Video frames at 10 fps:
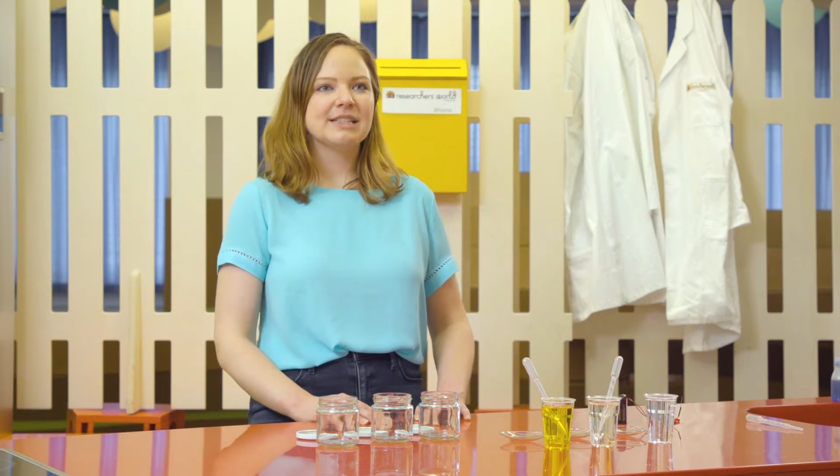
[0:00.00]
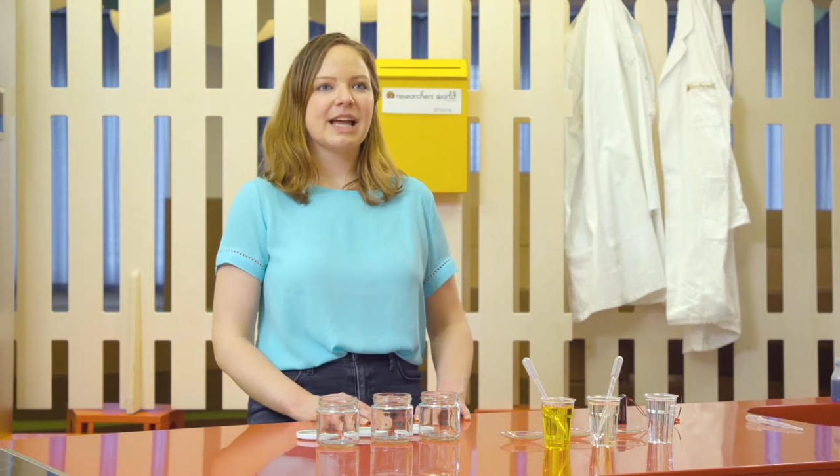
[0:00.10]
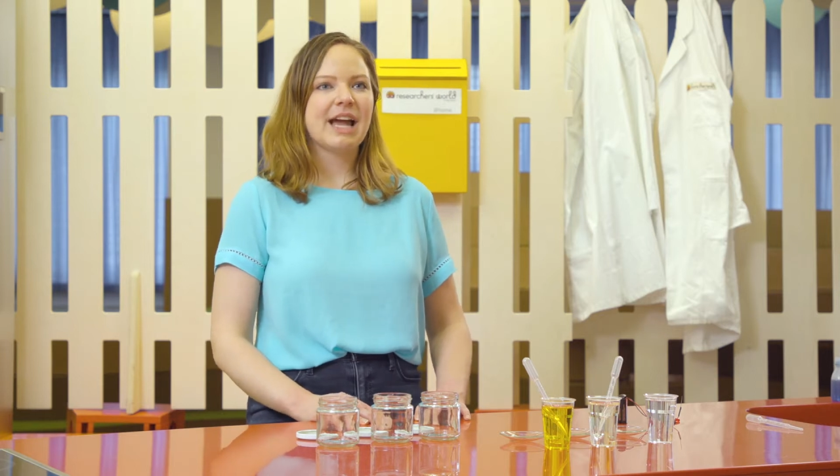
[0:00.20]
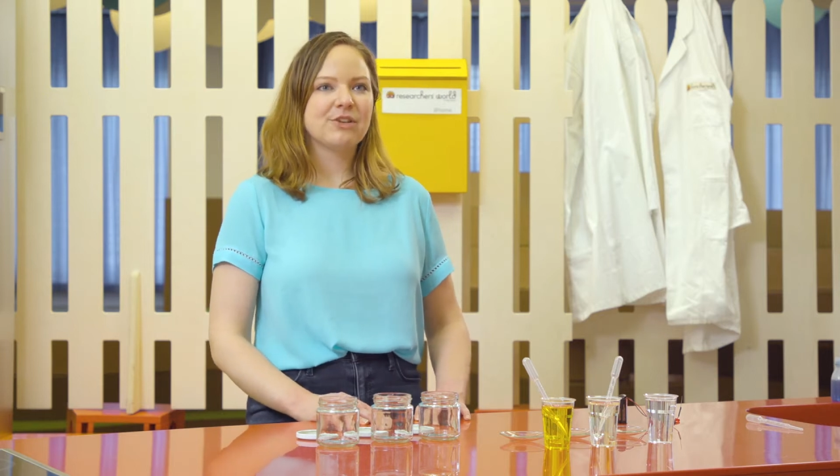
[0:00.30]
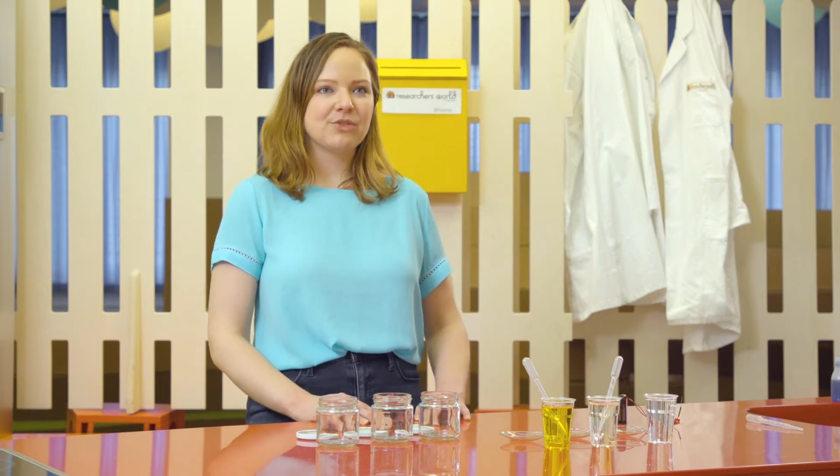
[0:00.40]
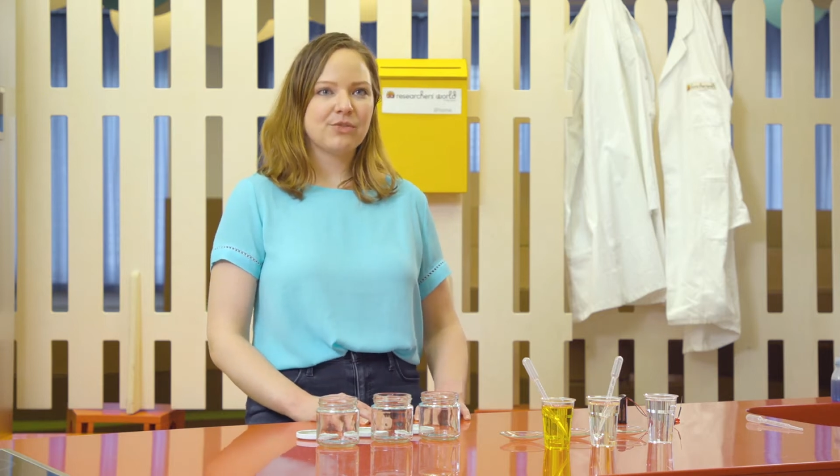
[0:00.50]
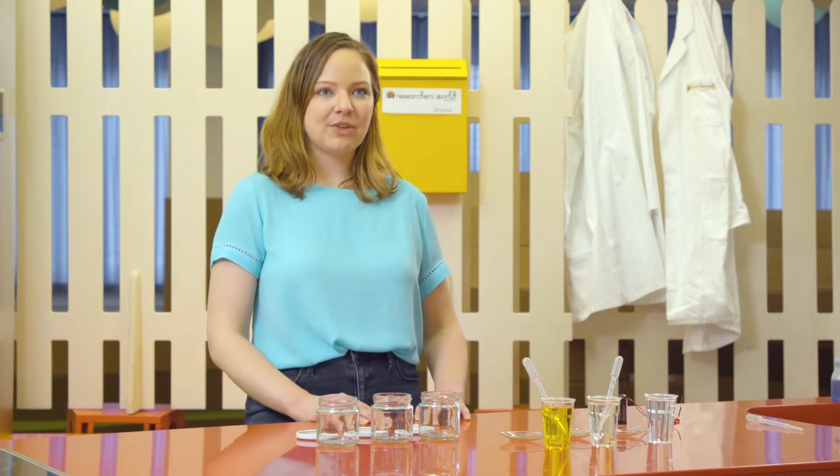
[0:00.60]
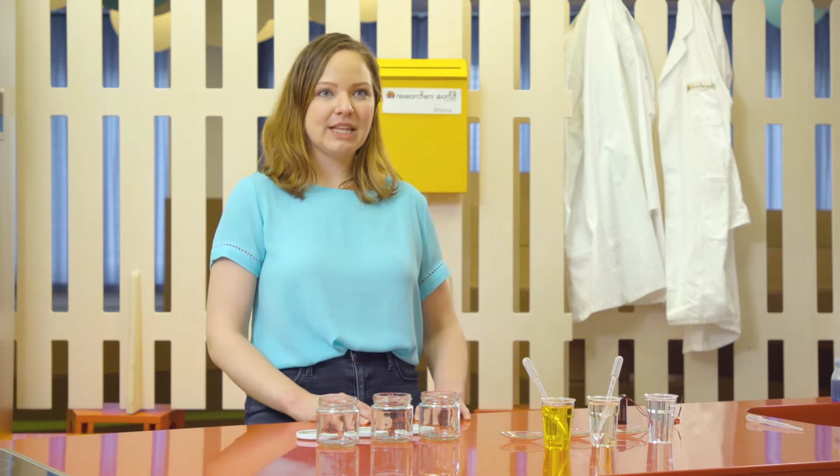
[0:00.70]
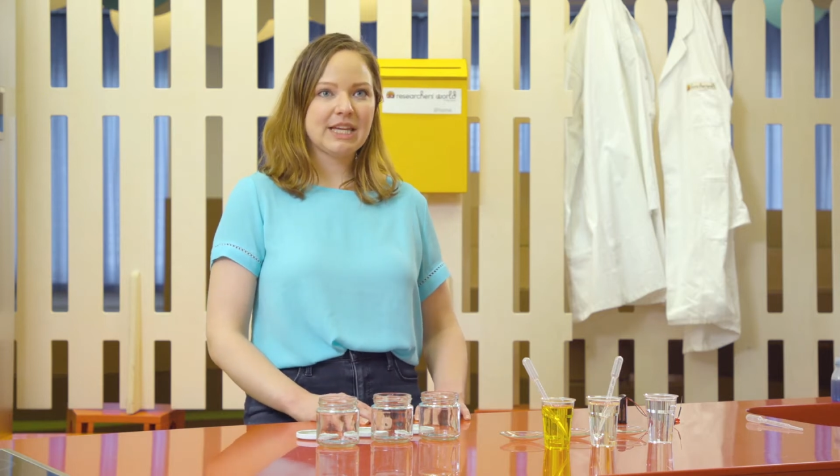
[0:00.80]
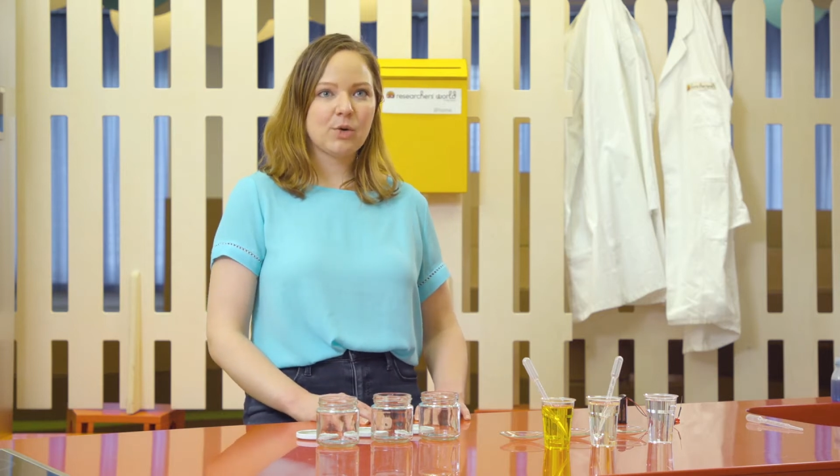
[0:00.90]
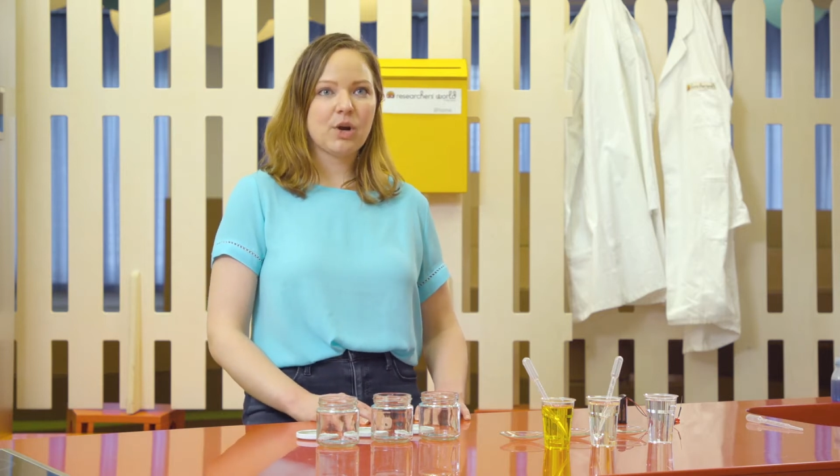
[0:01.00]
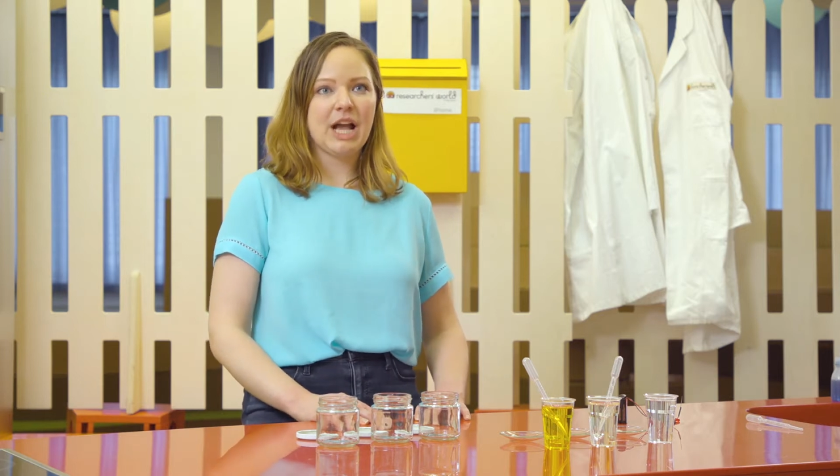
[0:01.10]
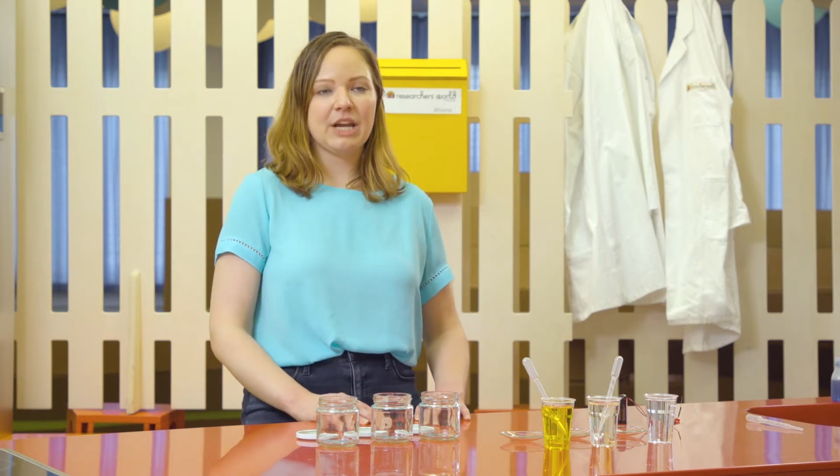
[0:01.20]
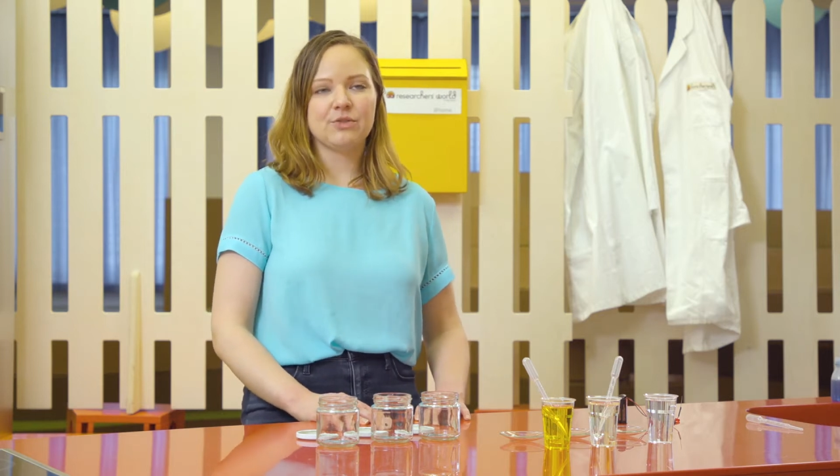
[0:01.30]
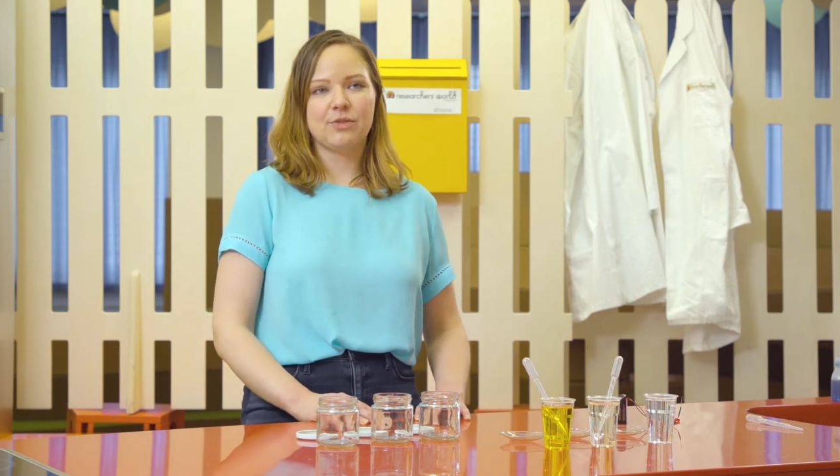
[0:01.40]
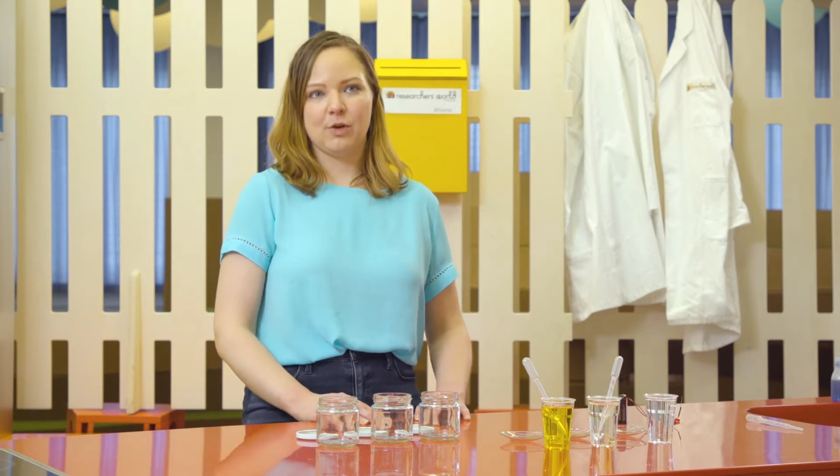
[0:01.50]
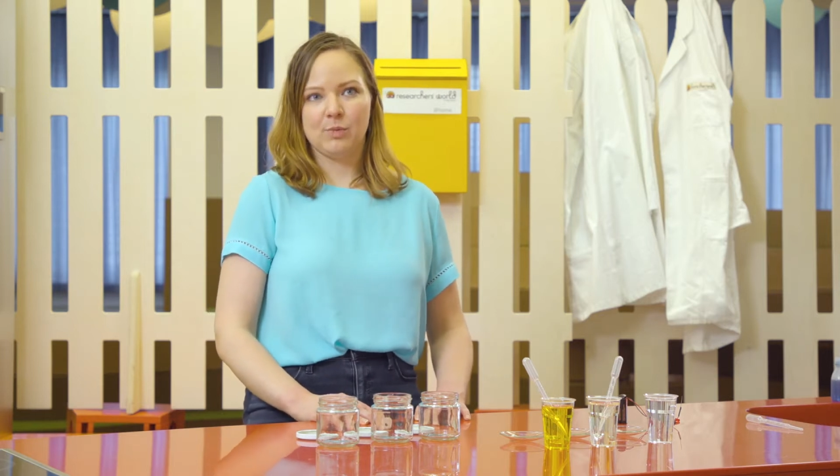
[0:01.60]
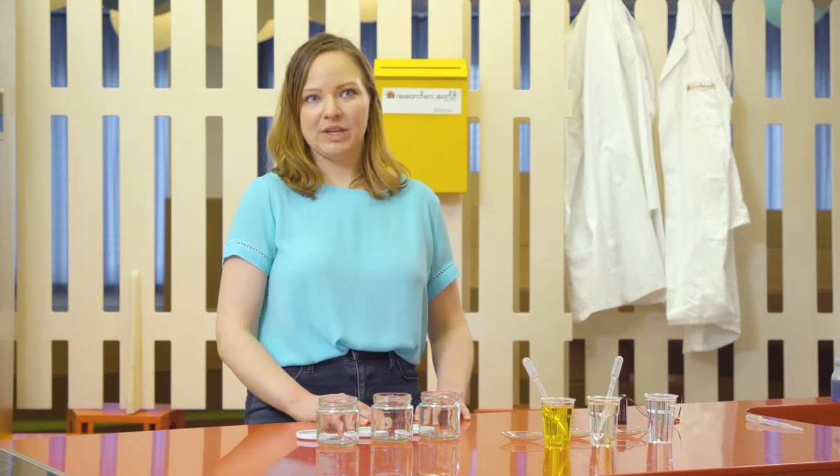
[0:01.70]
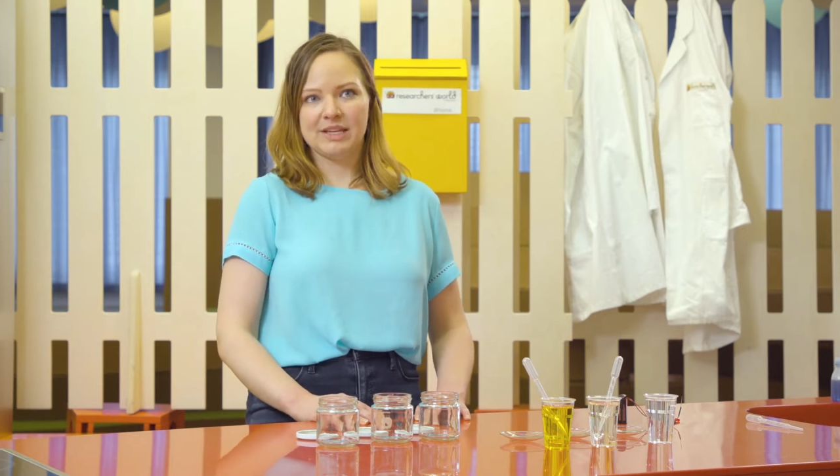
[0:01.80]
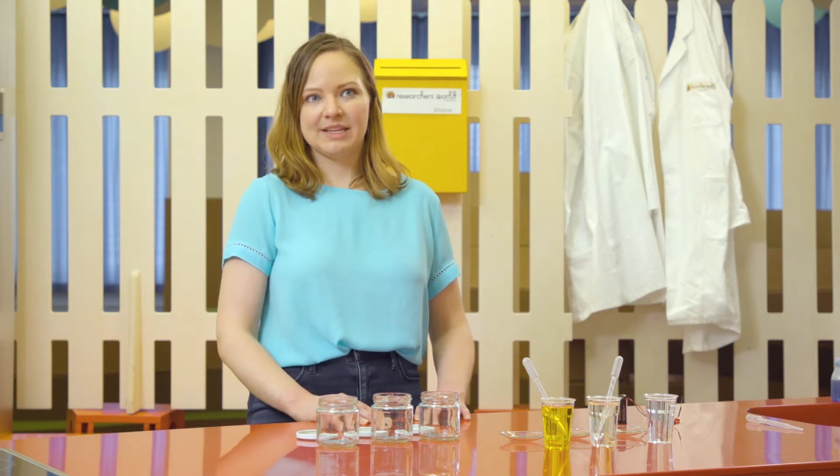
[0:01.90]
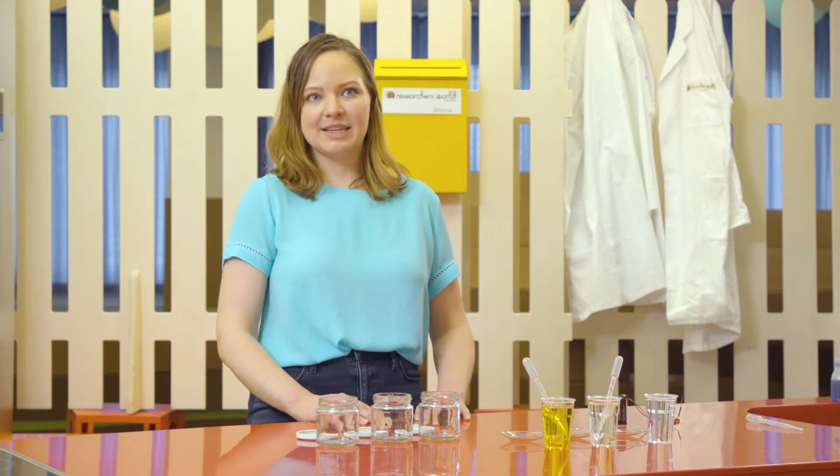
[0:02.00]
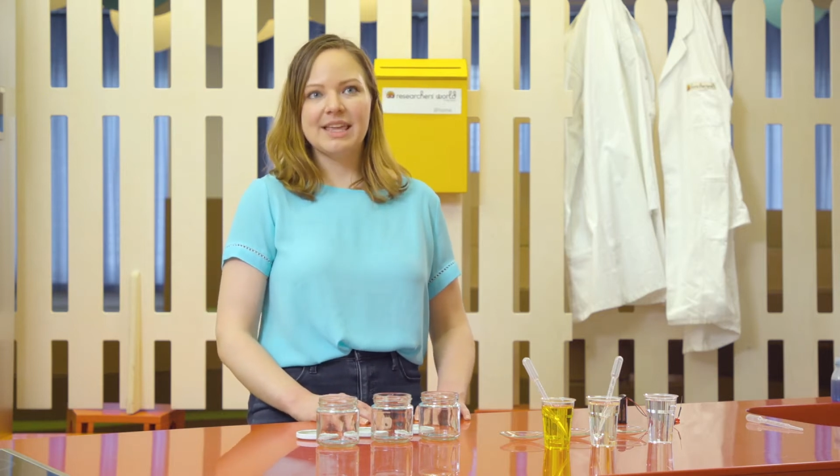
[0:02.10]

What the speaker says: hydrophilic or hydrophobic.